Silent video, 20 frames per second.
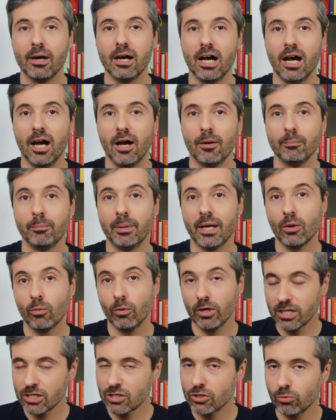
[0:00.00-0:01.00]
But I
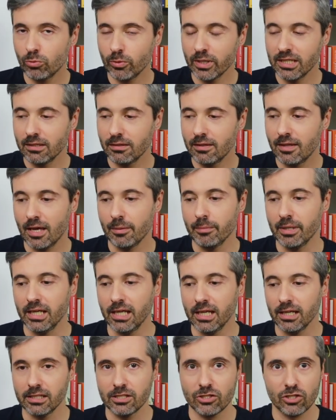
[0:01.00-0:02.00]
wanted to read them
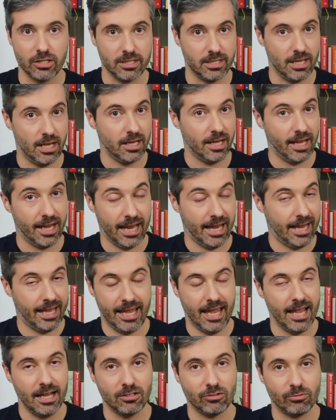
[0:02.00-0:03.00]
in English because I
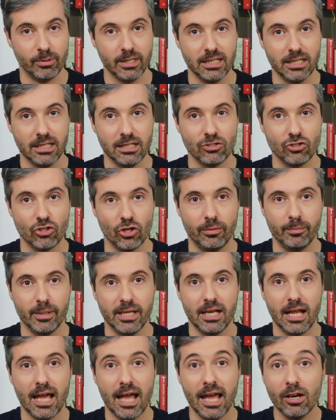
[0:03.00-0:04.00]
can't read in
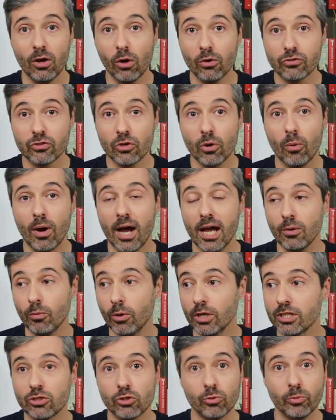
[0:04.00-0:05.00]
German. And also, I
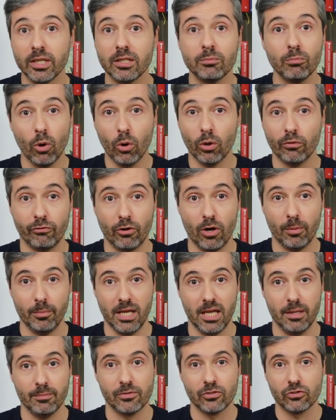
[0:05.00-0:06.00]
wanted to read more from
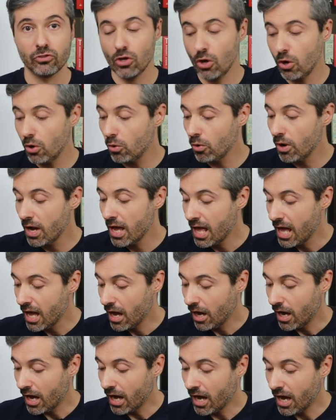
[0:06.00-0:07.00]
him. So
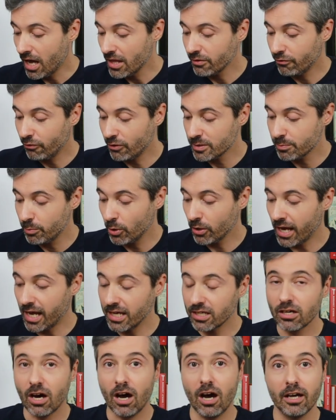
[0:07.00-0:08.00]
the first book
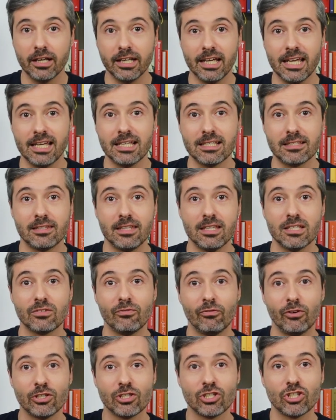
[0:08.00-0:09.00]
I got is
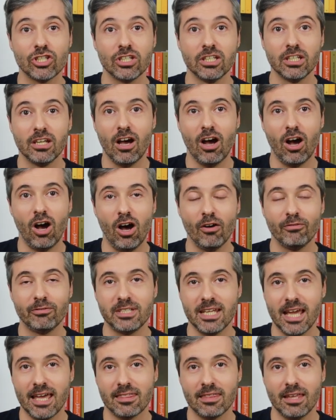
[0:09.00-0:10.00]
this version
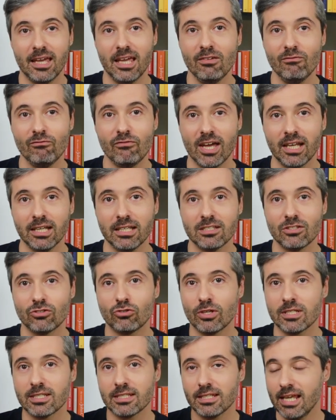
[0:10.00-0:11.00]
of Death in Venice,
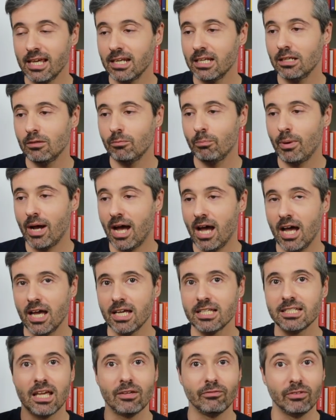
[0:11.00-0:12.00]
translated
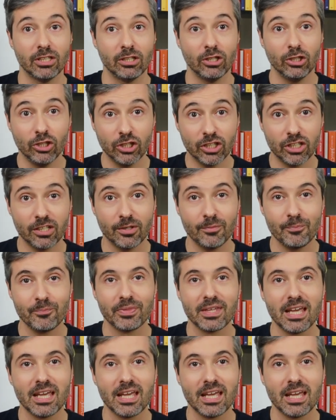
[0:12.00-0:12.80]
by David Look.